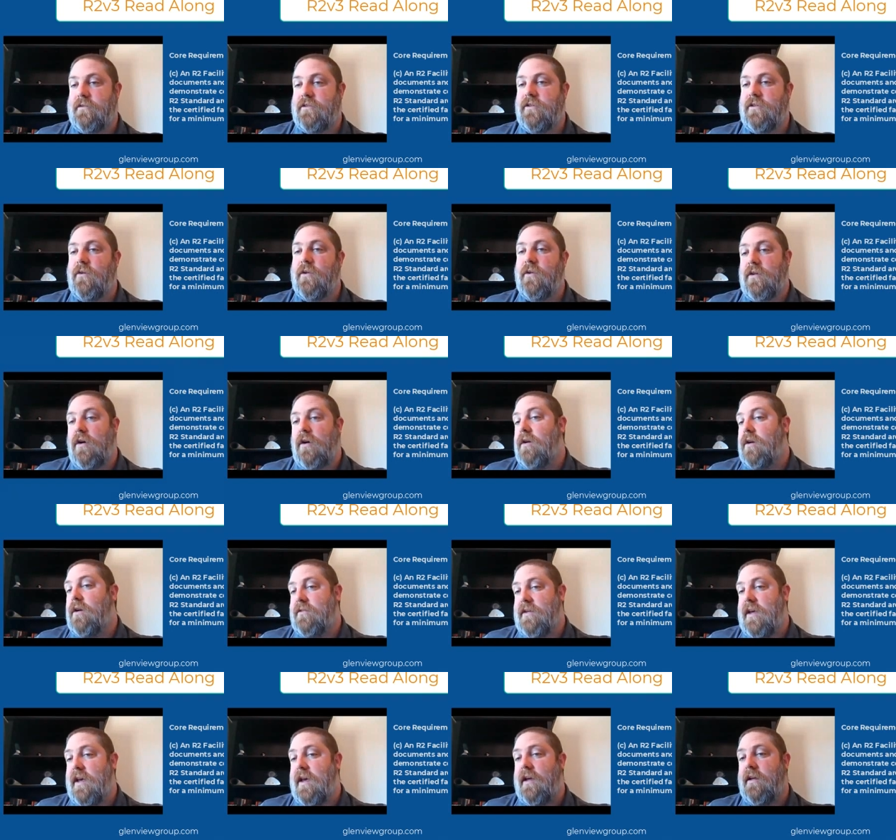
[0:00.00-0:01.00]
So it's hard to
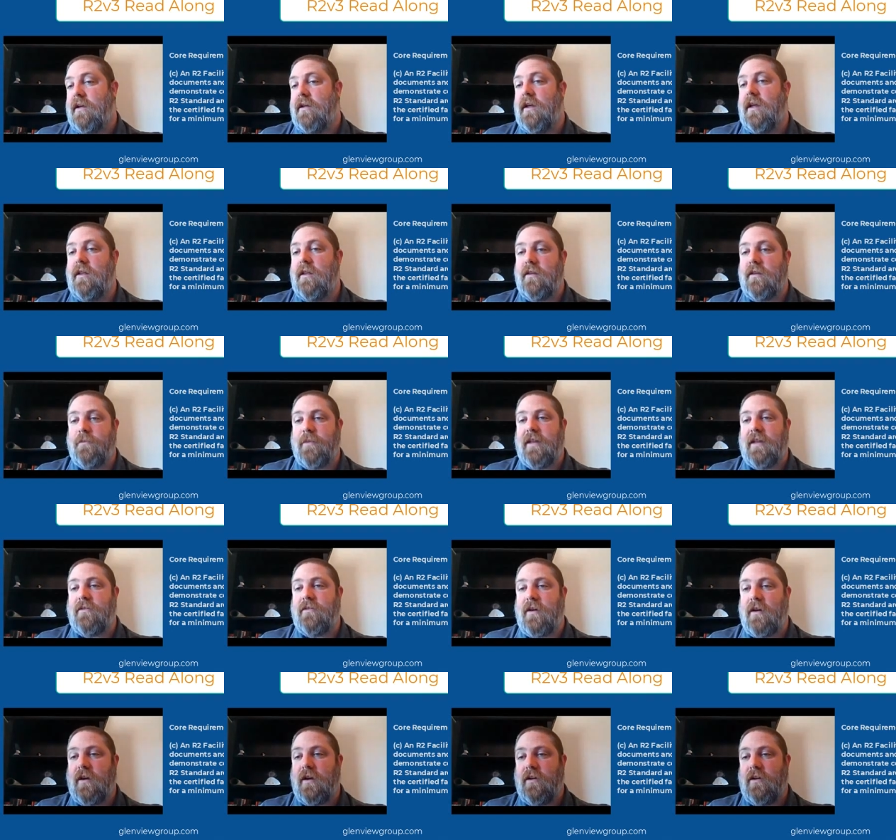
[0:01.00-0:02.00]
say. It
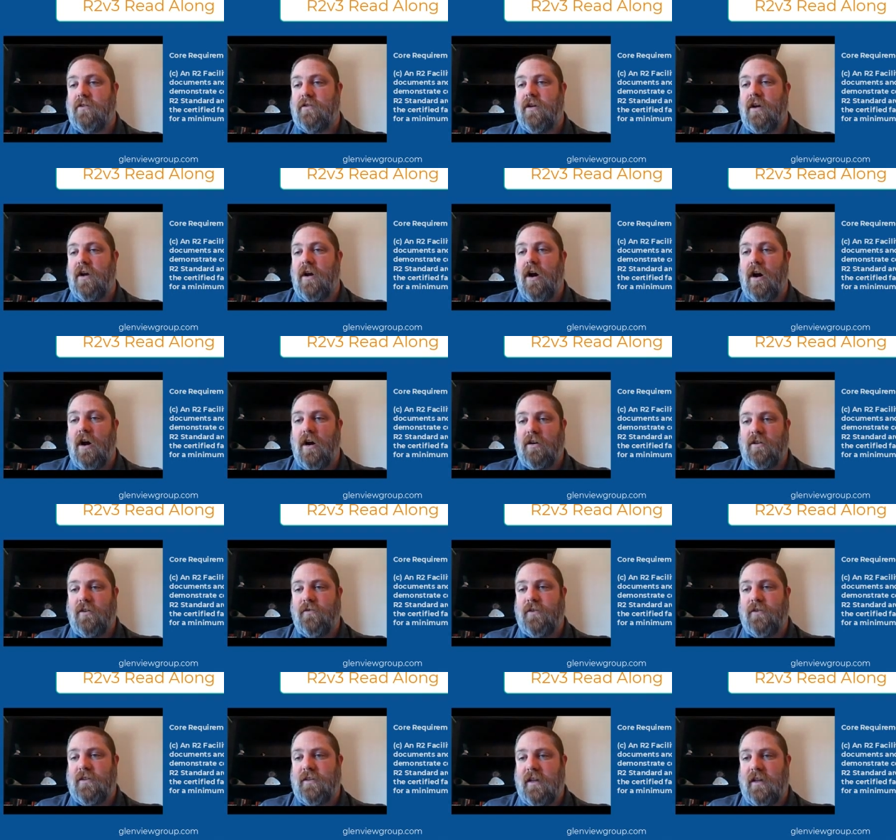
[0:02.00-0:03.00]
depends on each
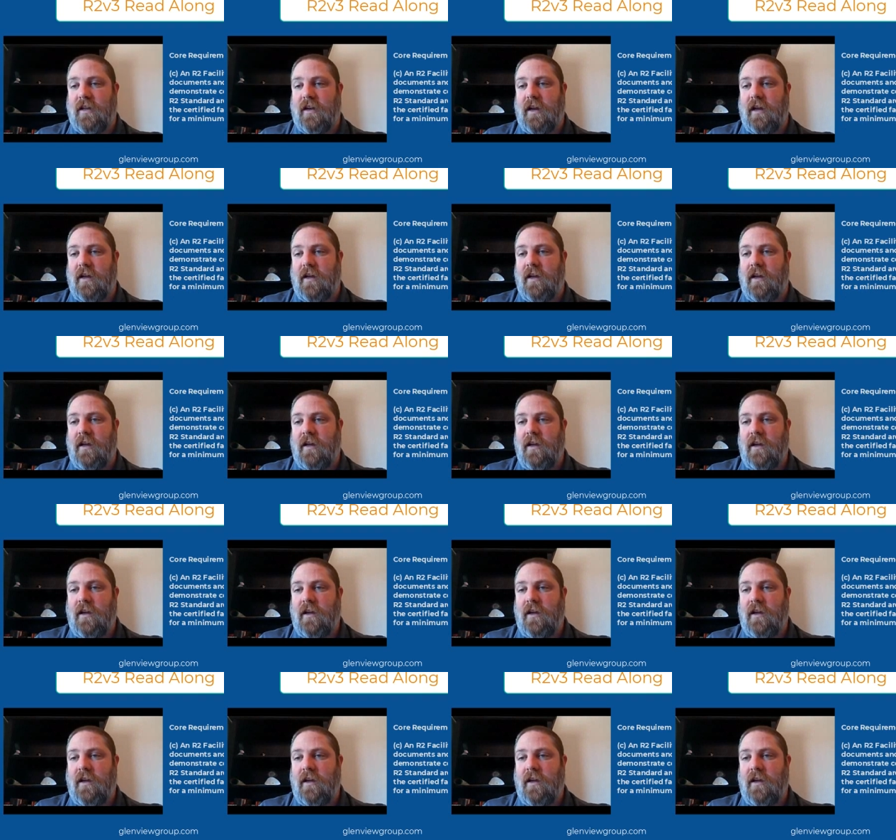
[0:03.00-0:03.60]
R2 facility.